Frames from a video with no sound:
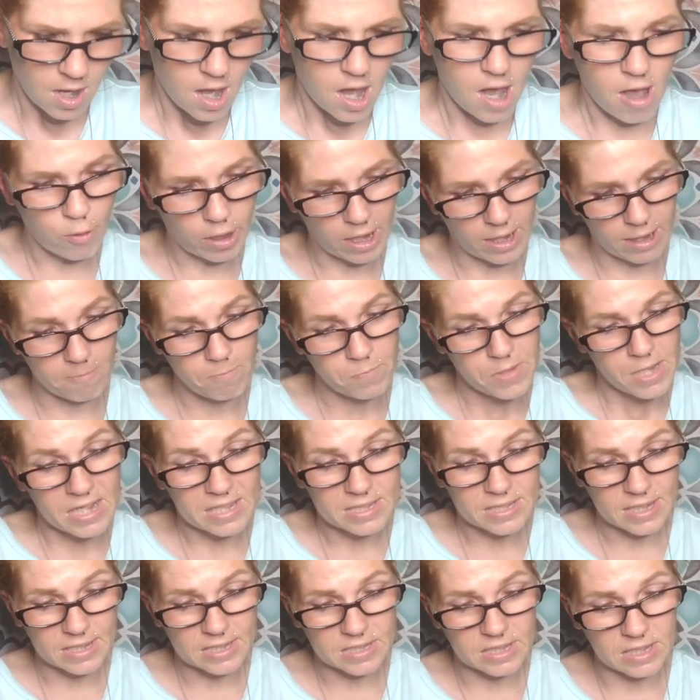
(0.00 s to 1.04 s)
Okay, it
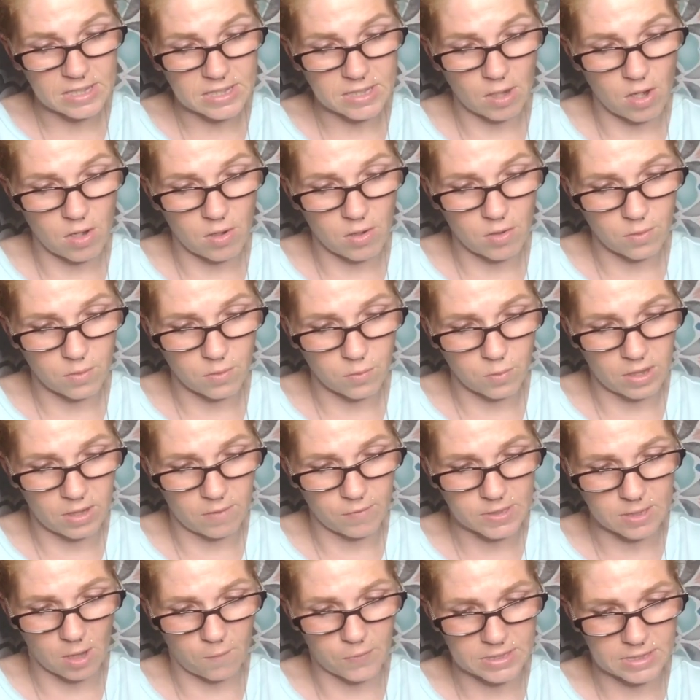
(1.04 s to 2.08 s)
says these
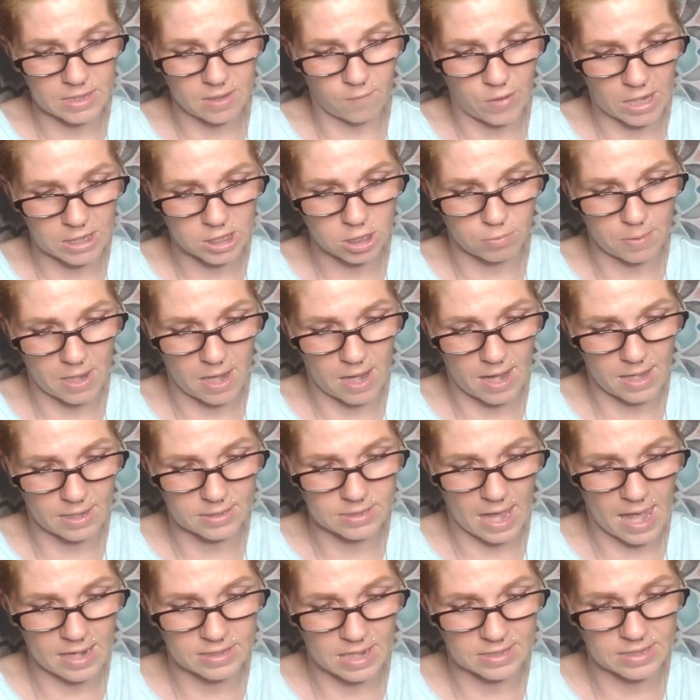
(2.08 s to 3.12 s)
resurfacing facial pads
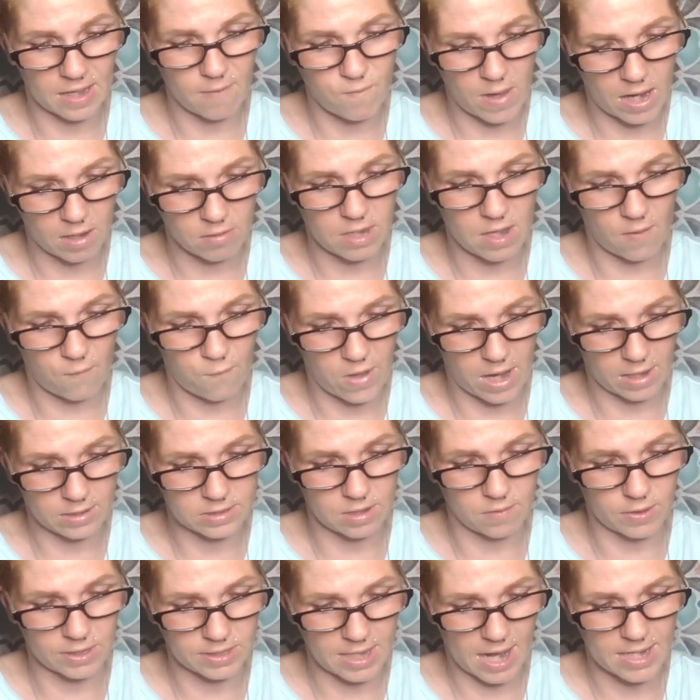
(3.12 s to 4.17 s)
act as a very
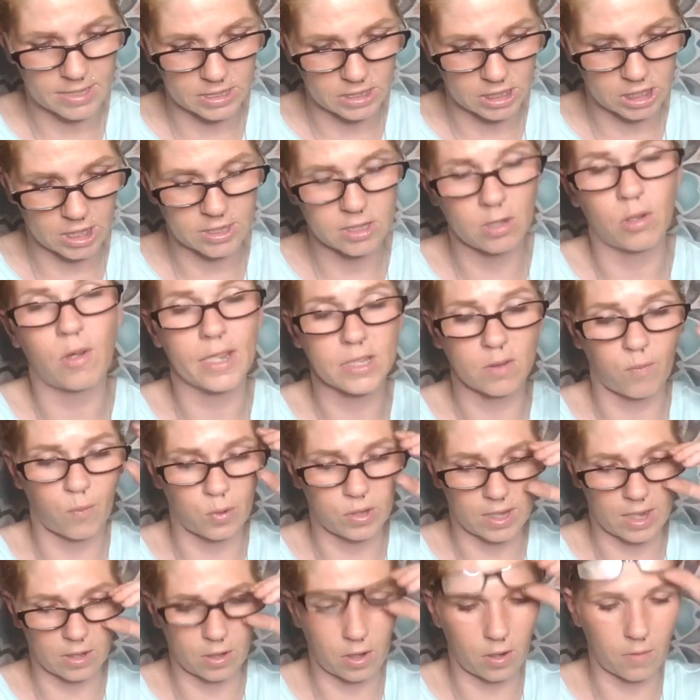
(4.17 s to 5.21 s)
effective yet gentle
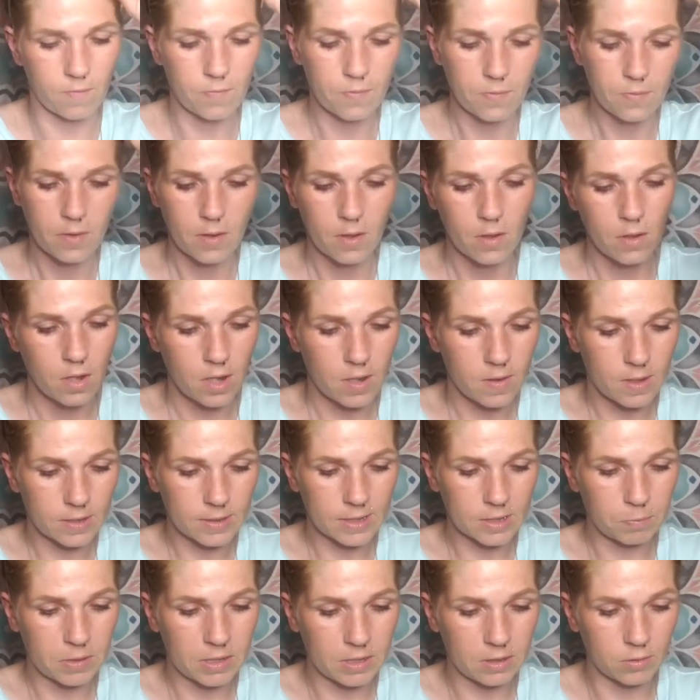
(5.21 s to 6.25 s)
exfoliator. And then it
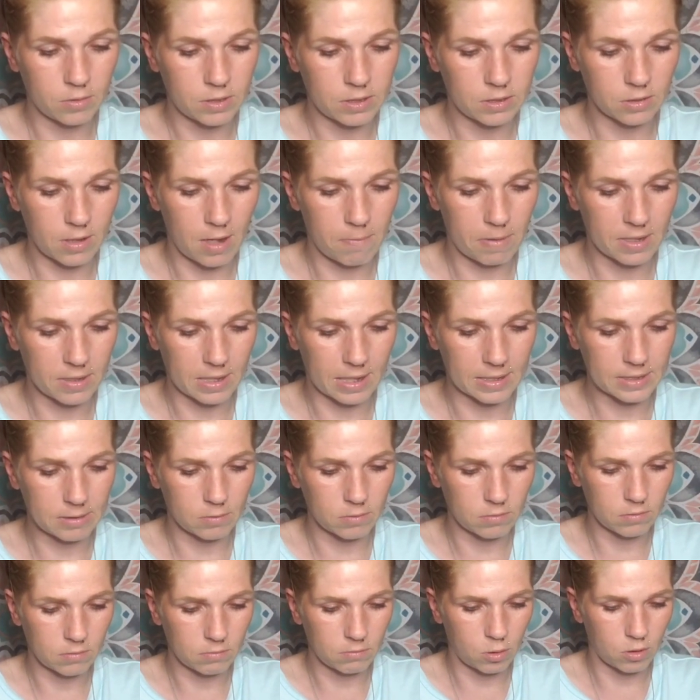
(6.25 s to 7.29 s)
says peel here. I bet that's
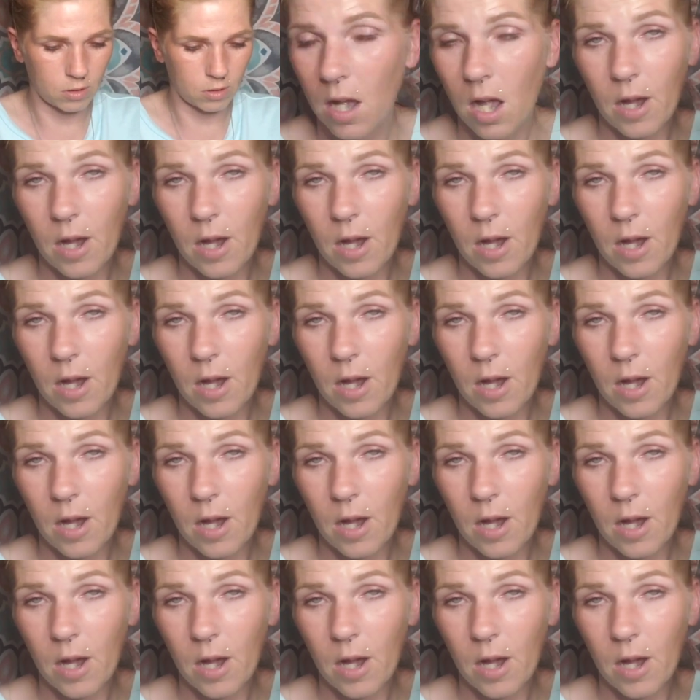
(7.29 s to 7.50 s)
more.